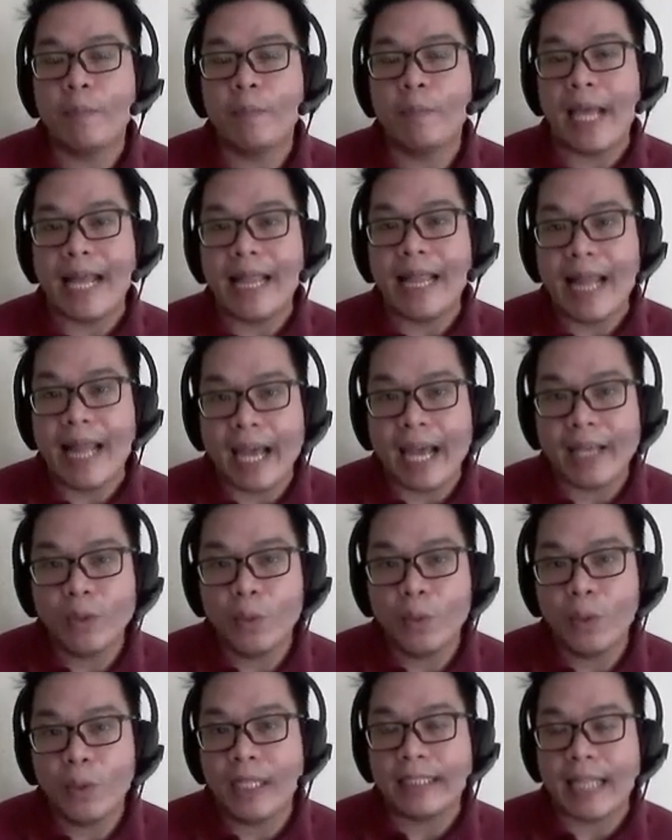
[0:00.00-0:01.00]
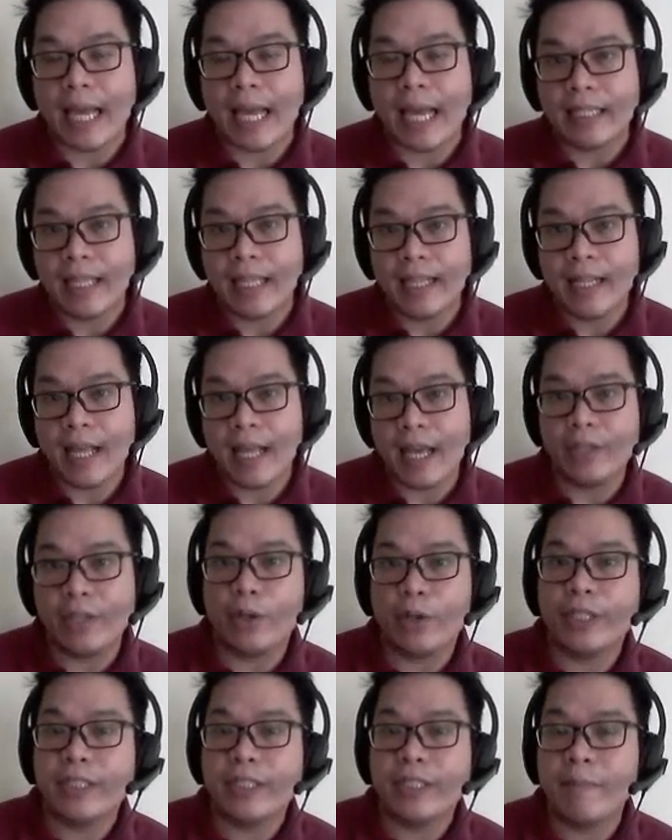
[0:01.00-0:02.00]
be aligned with the title and
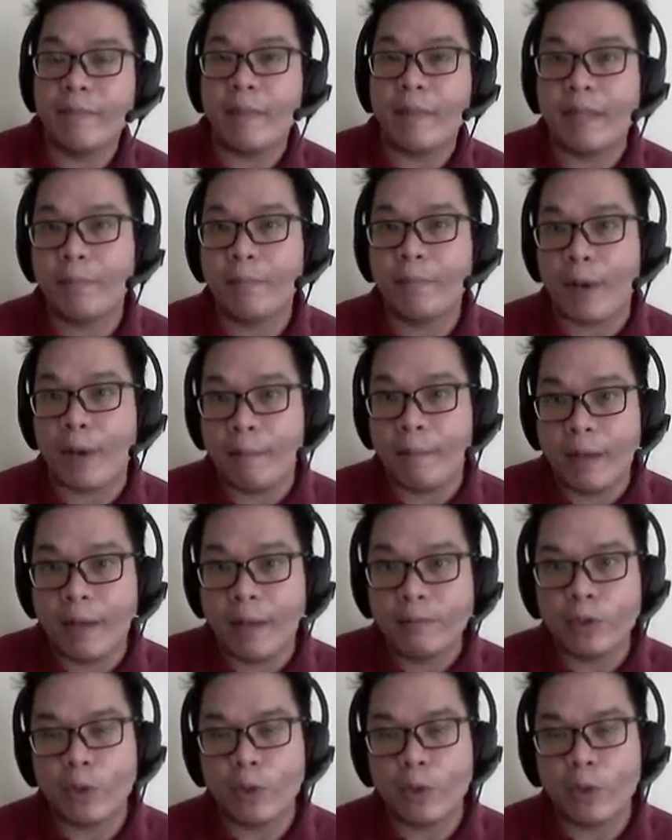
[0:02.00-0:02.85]
or the main problem.